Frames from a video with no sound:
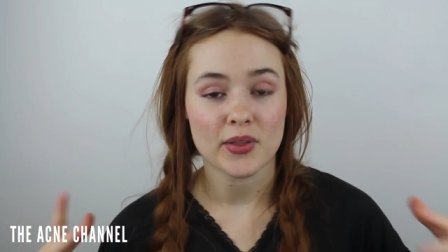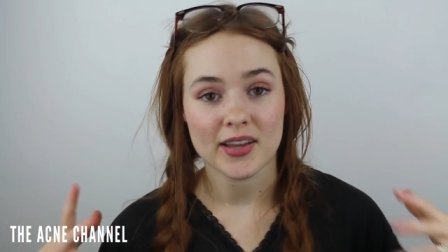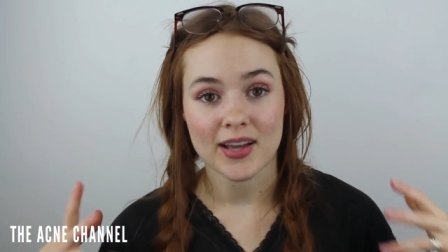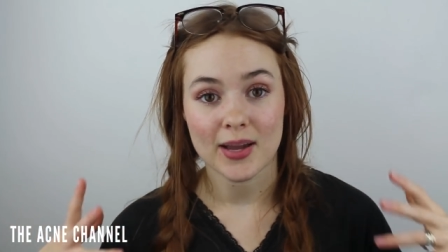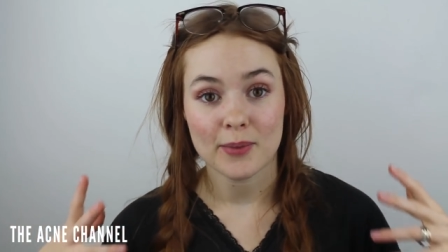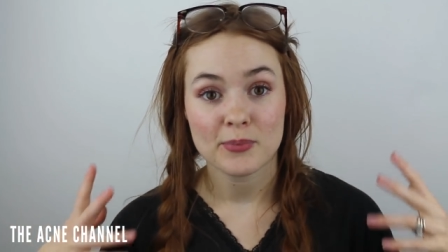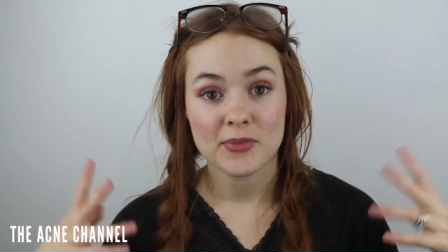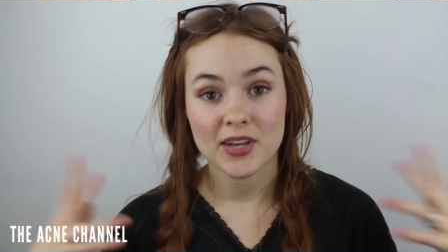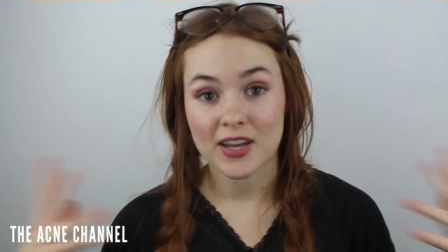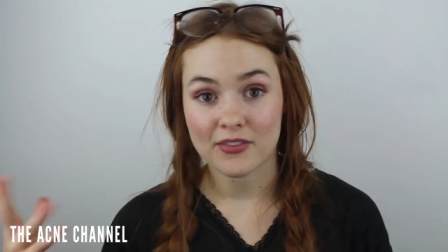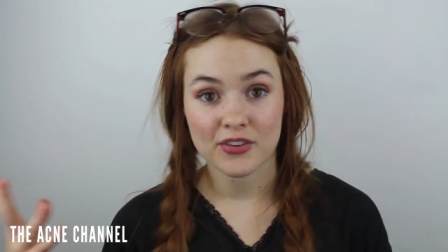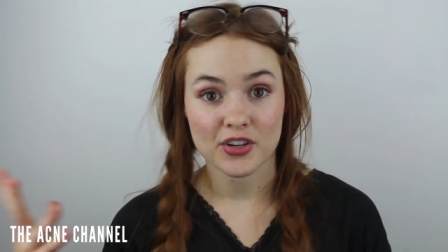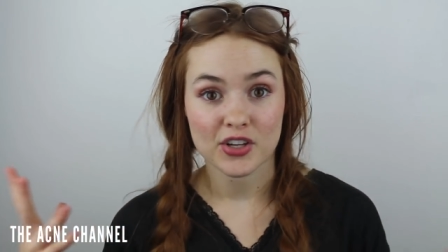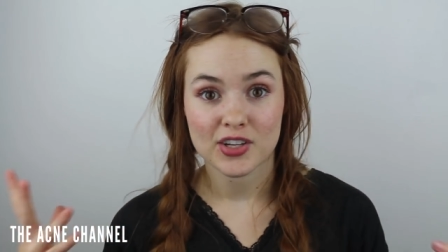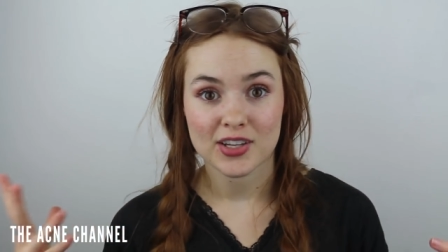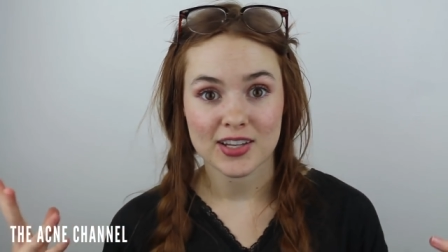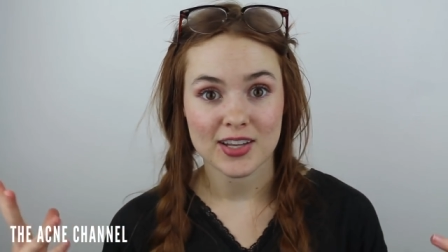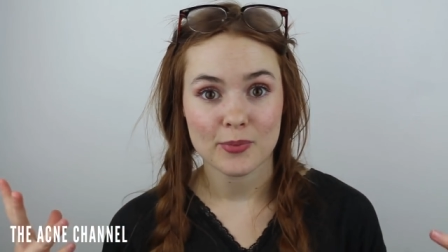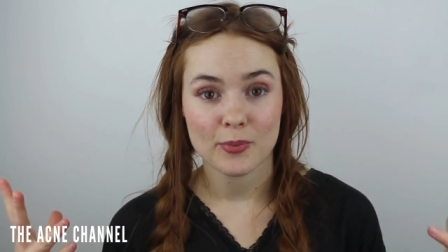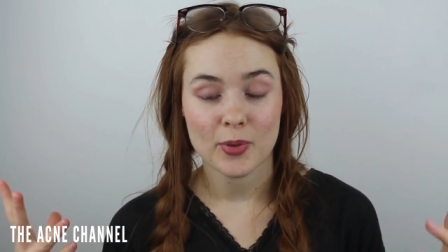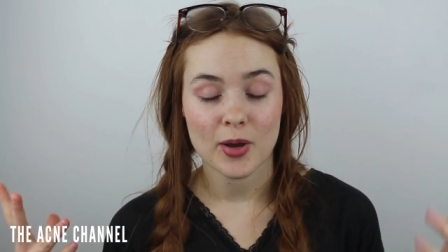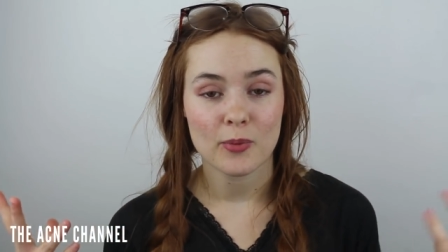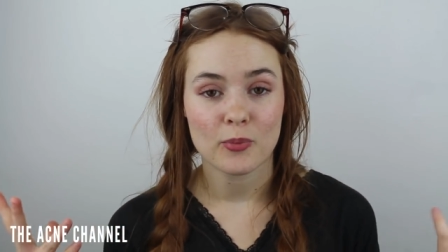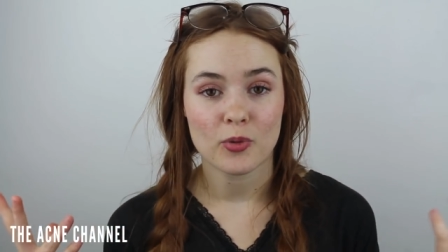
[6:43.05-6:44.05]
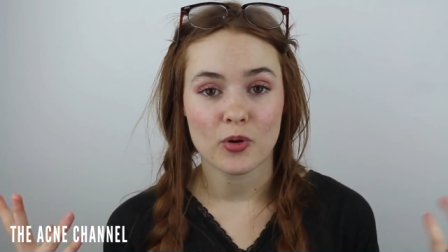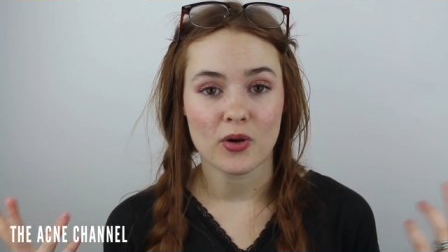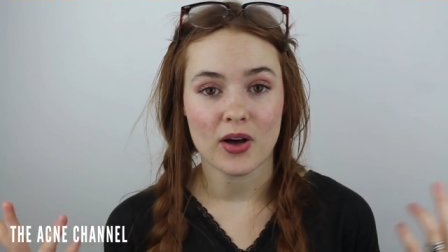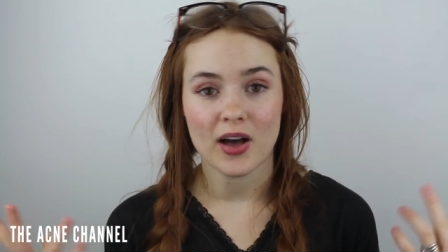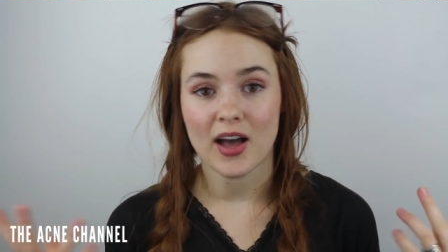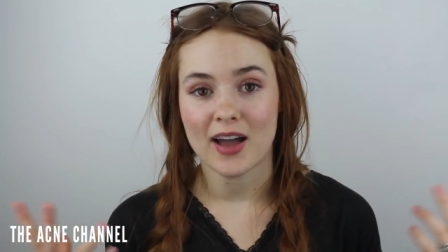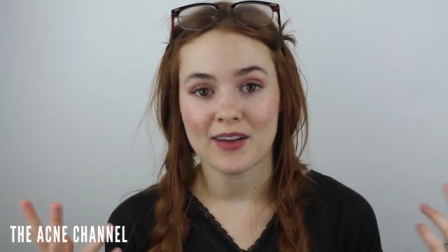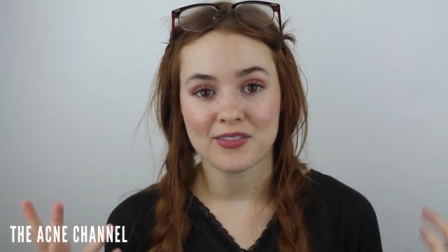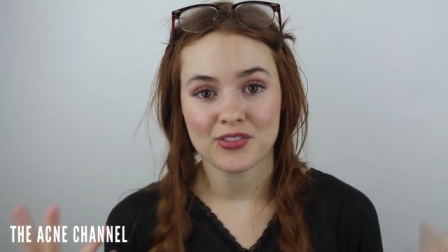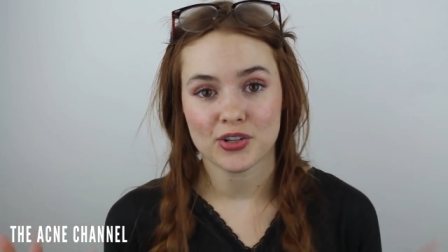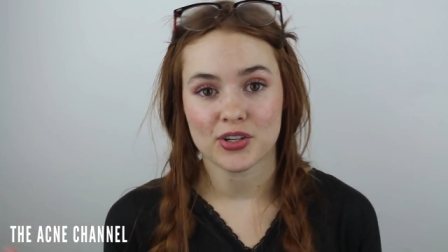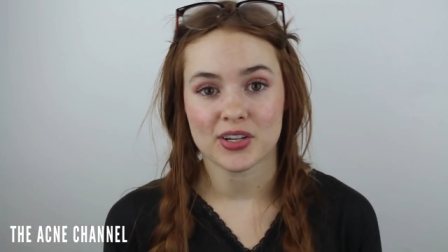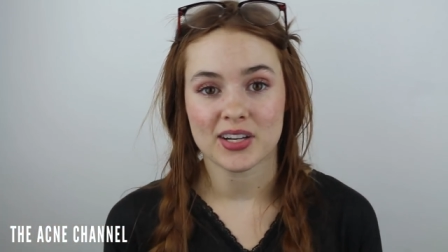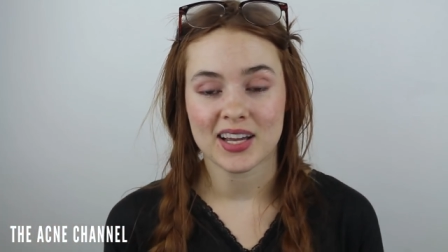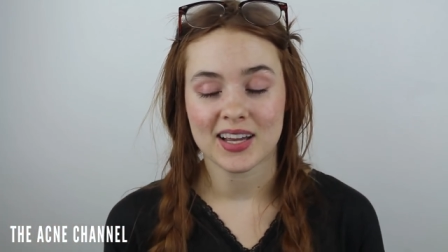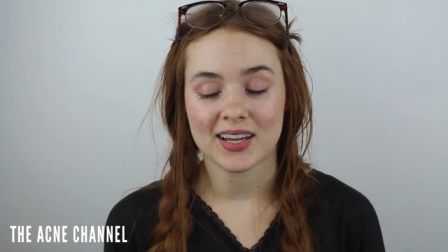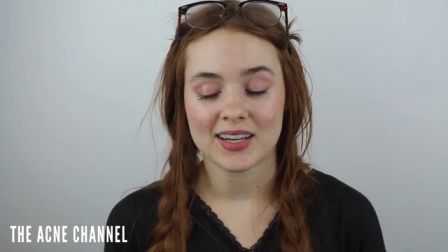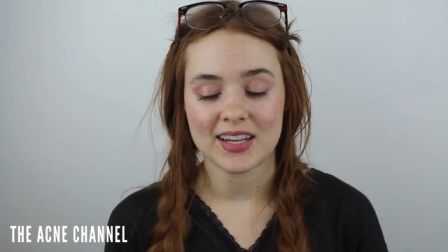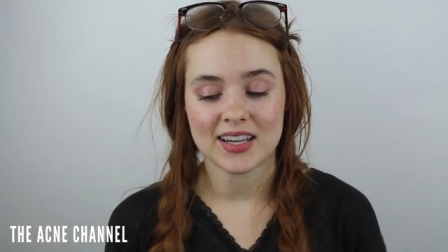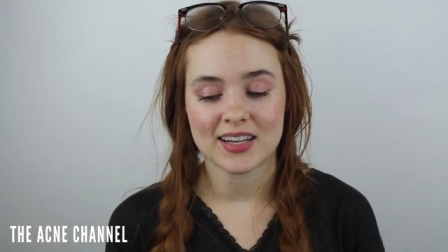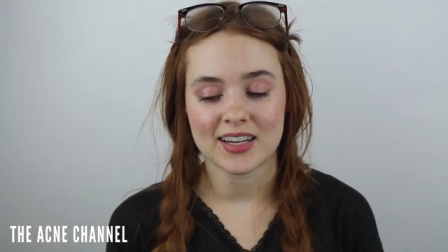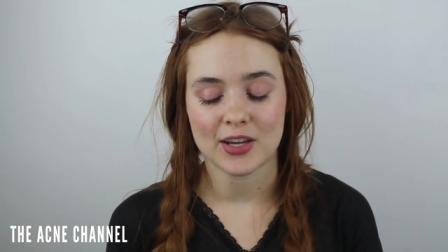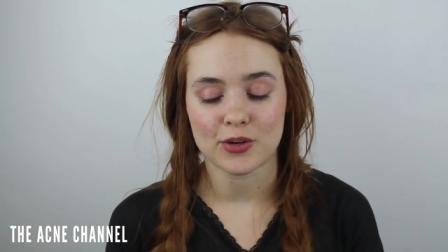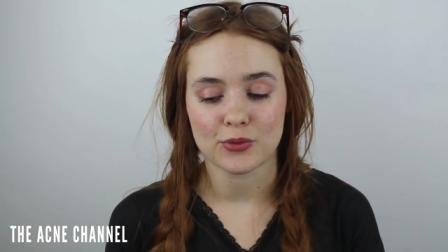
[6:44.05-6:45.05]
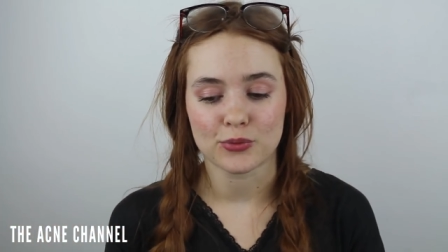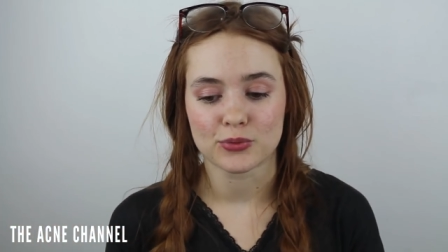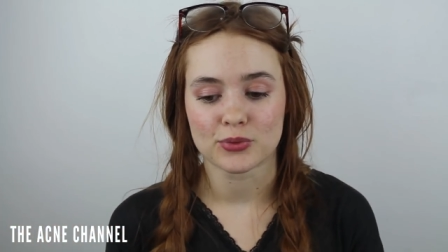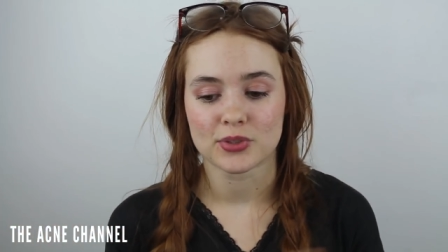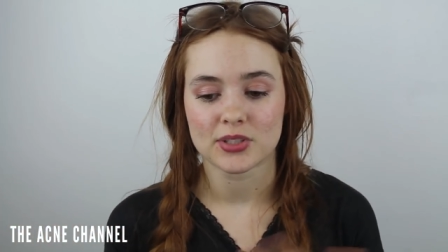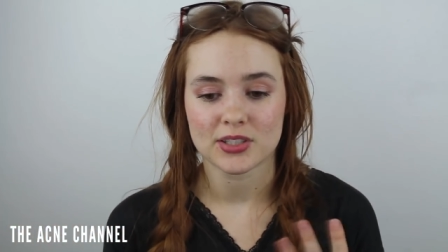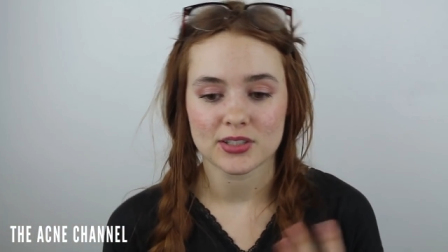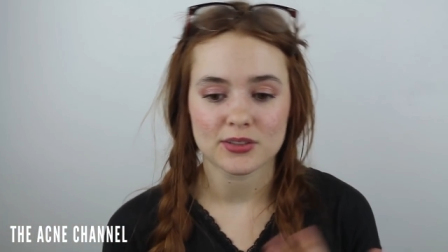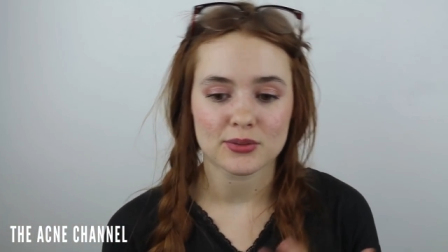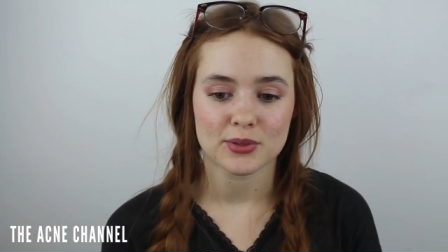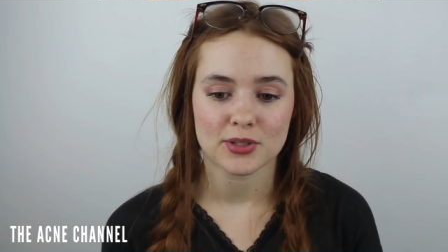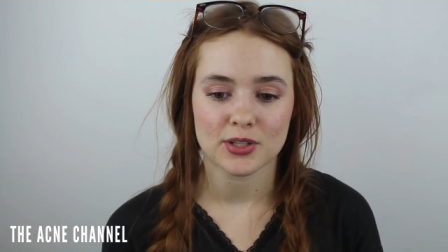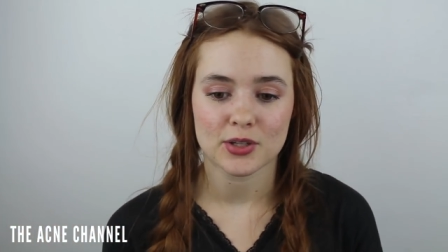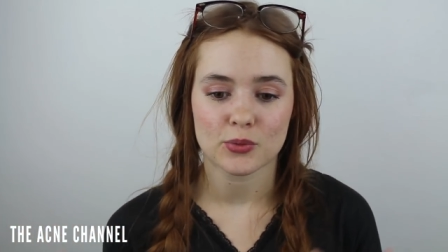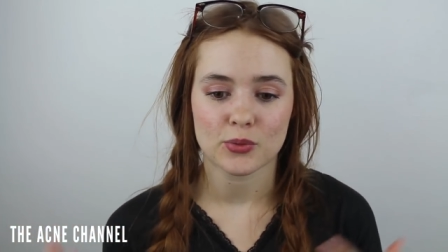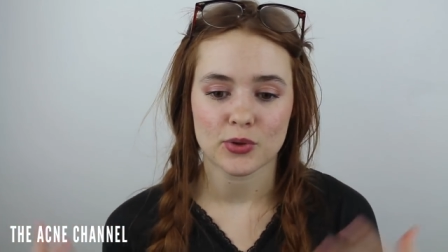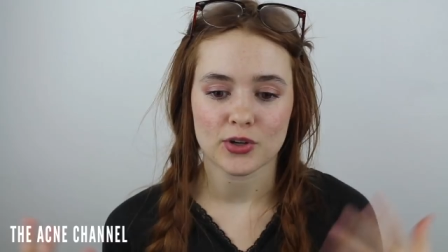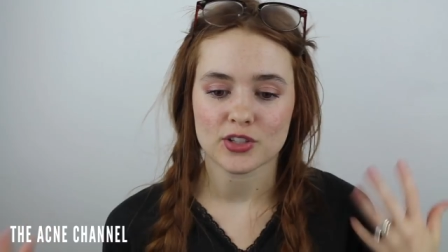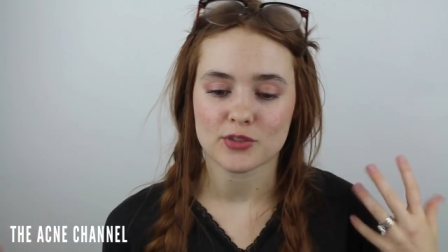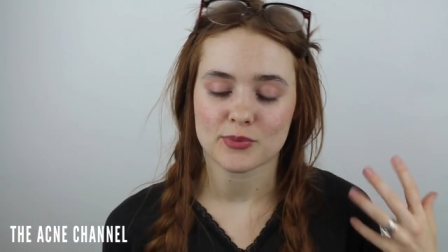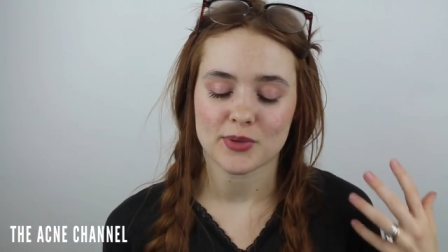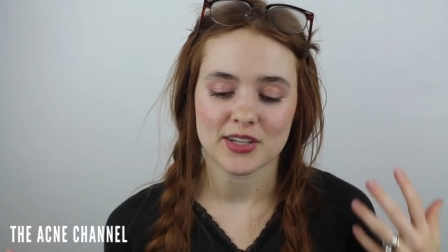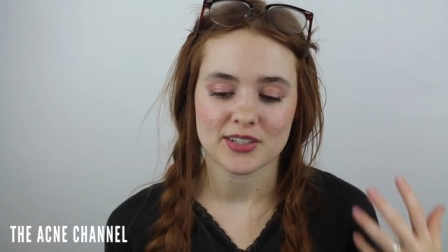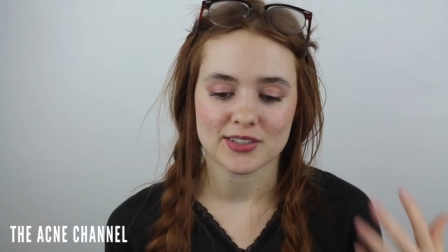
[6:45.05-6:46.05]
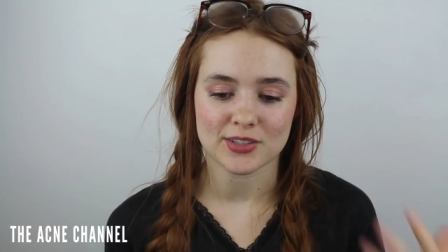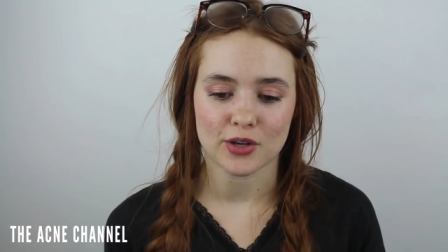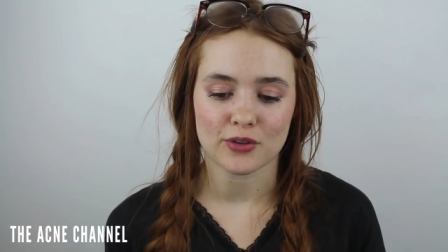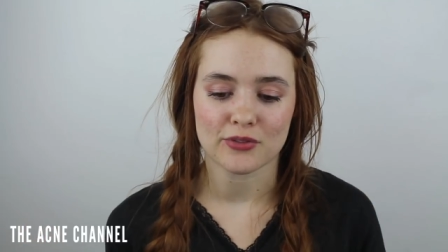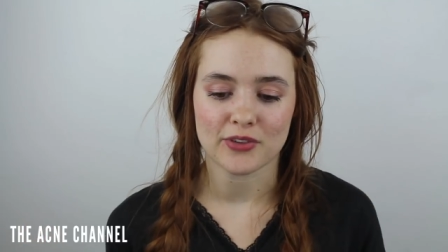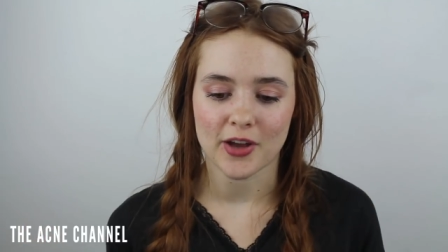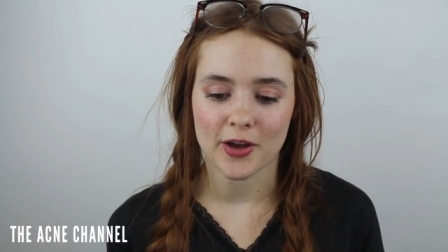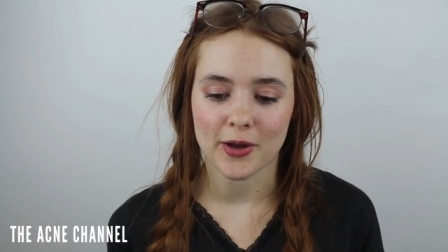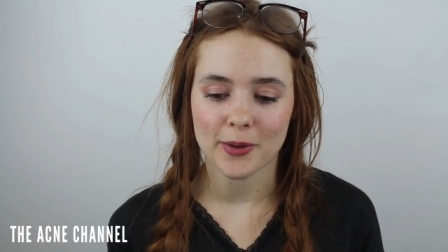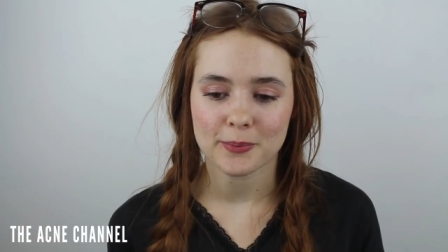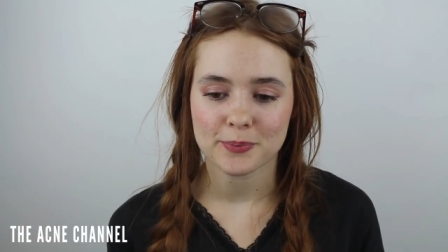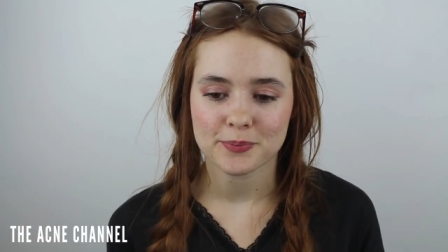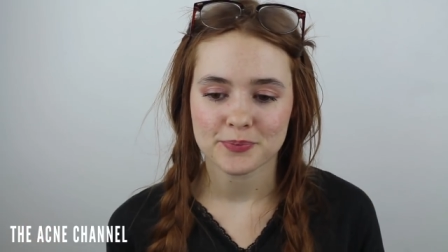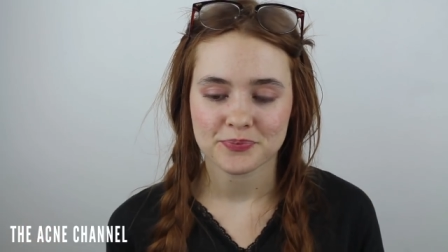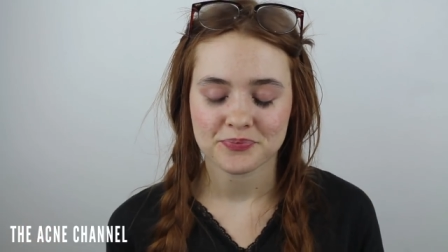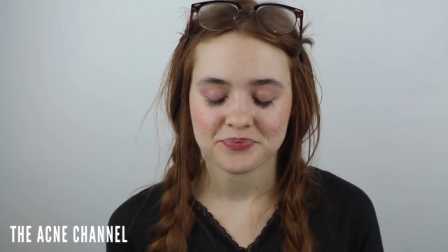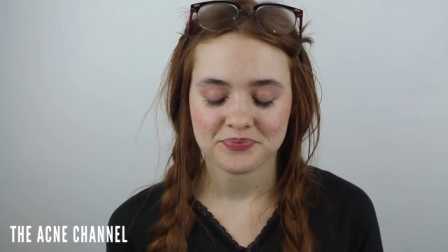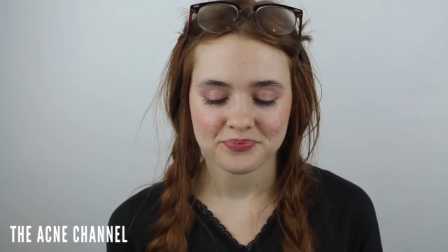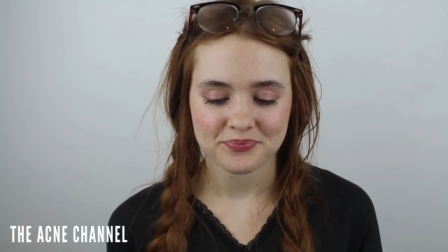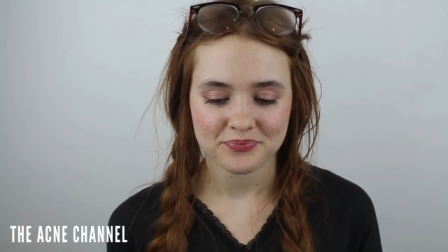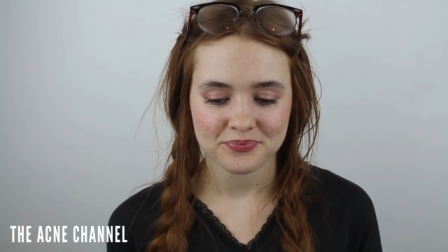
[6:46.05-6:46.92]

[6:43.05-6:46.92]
Like I'm never gonna get pimple ever again. And I really, really worked myself up,